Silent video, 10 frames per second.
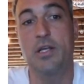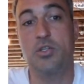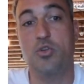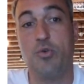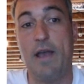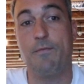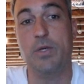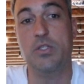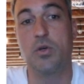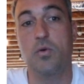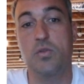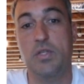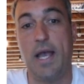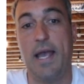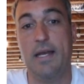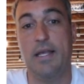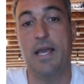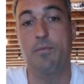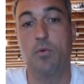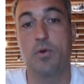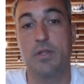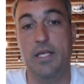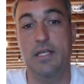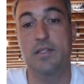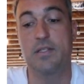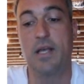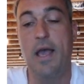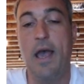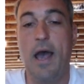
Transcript: to drive results and get more leads.